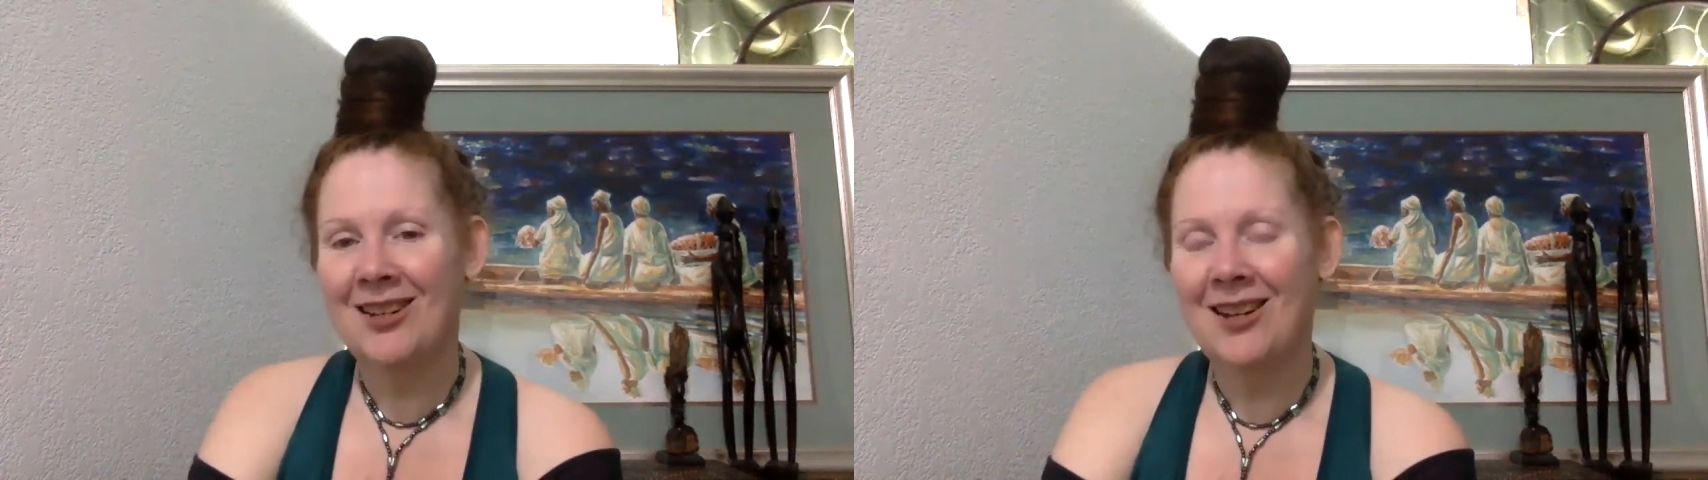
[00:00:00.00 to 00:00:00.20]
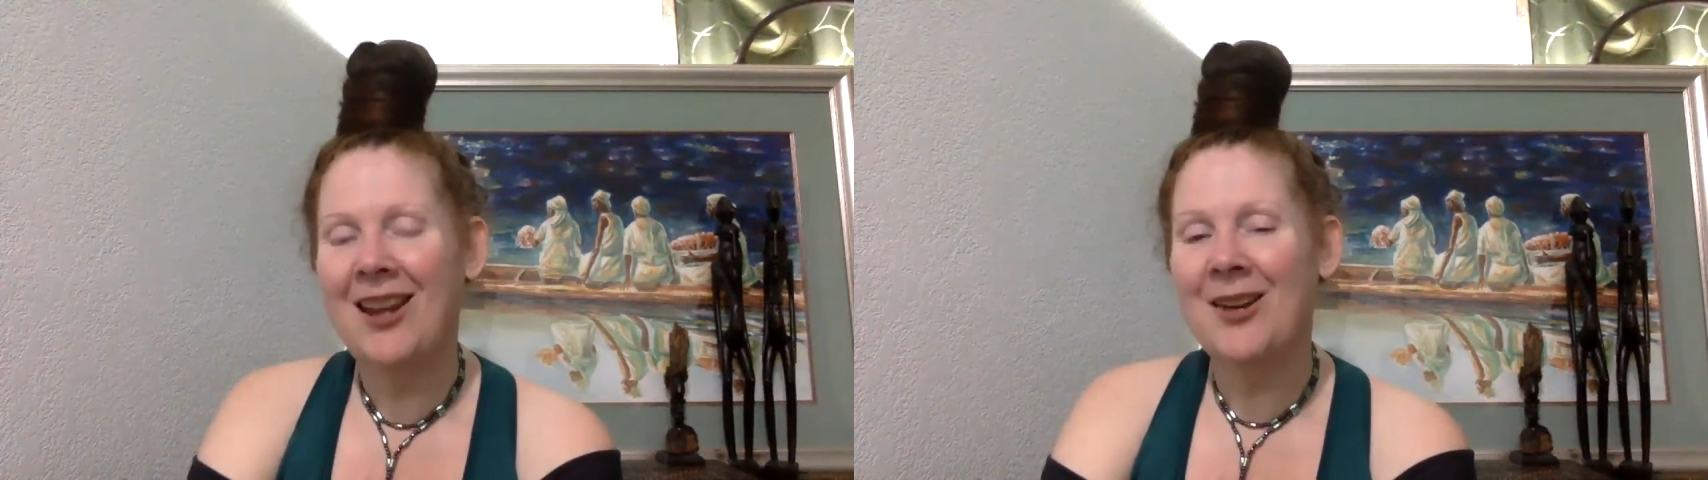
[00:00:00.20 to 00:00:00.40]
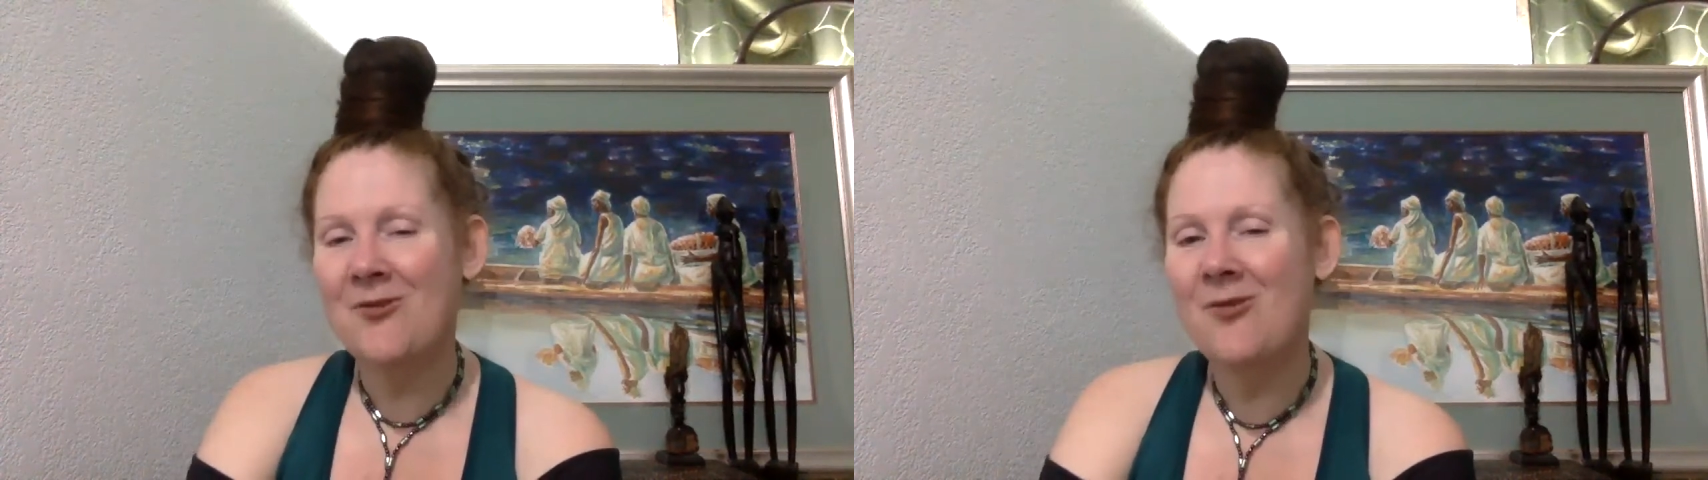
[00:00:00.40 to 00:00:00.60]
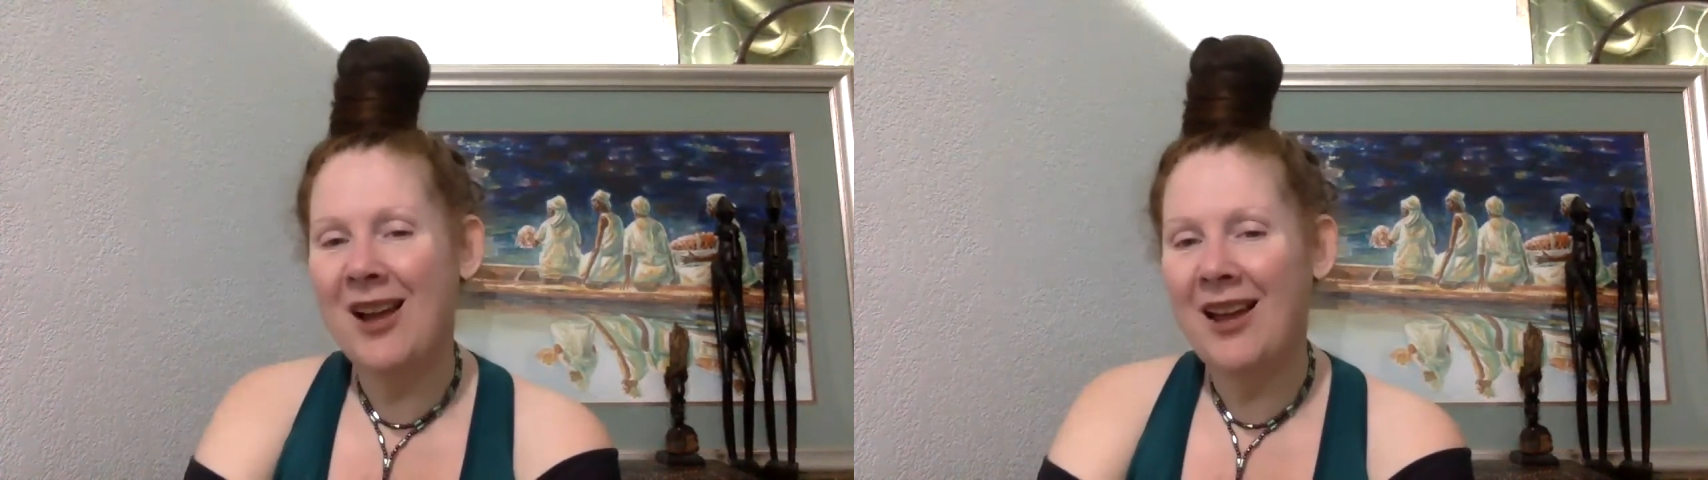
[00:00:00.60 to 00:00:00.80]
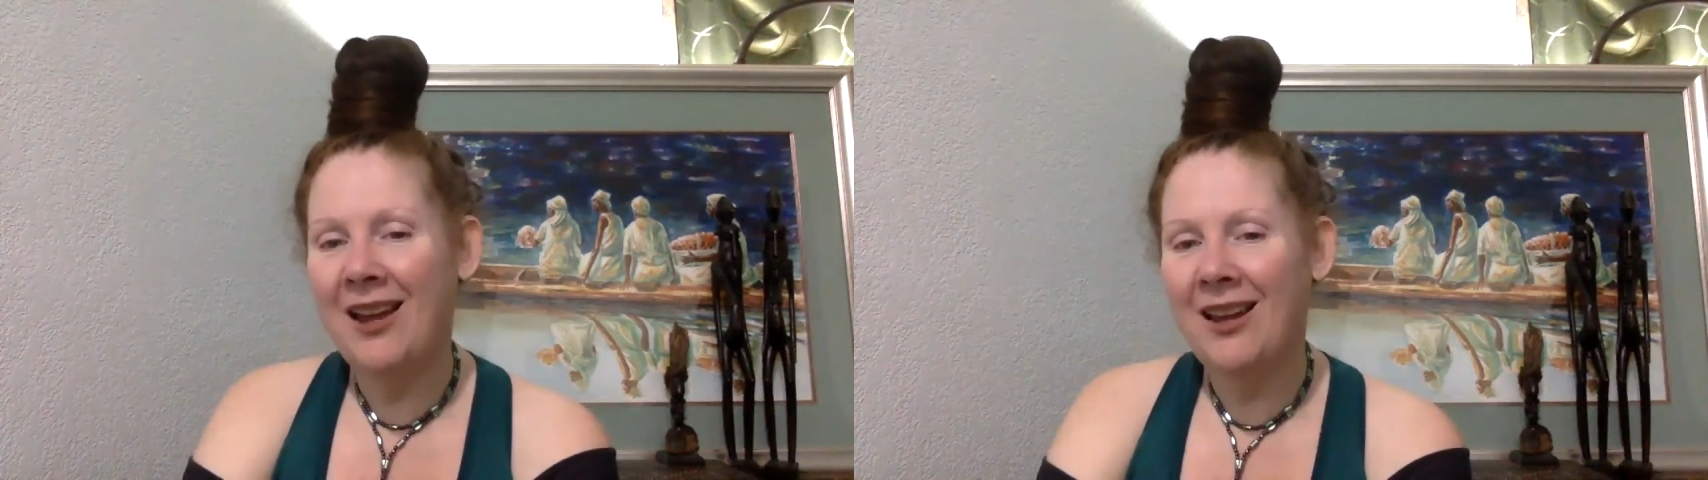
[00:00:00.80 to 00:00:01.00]
in a
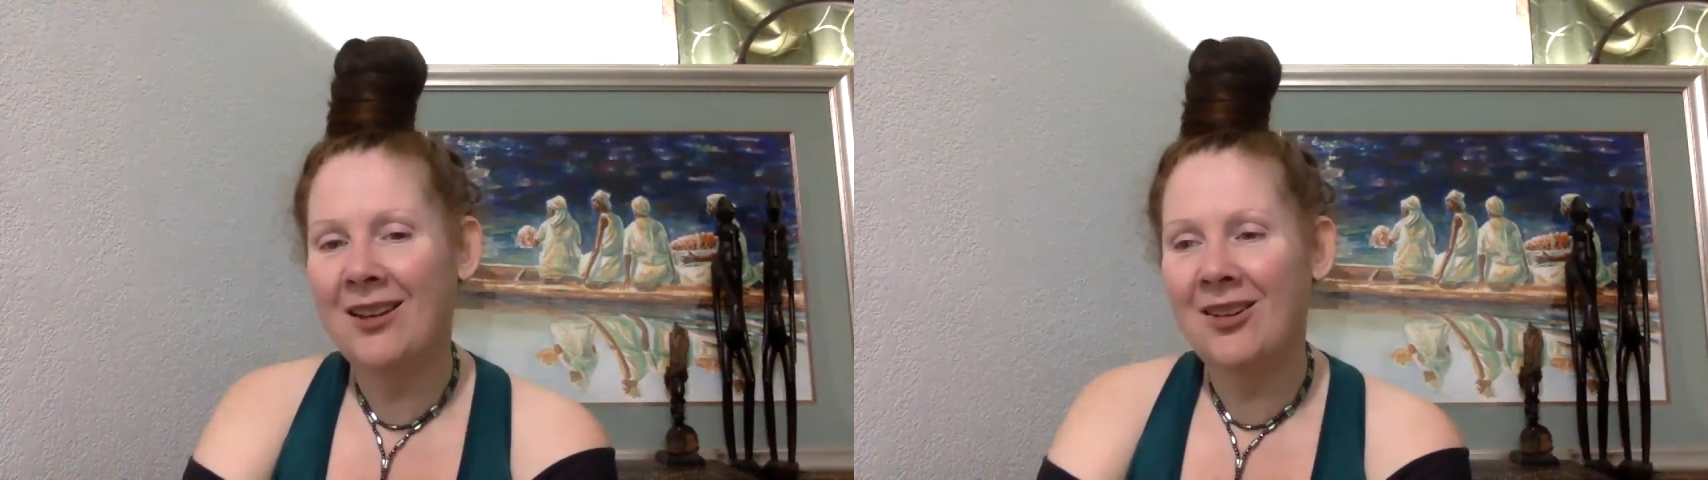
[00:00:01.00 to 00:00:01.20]
way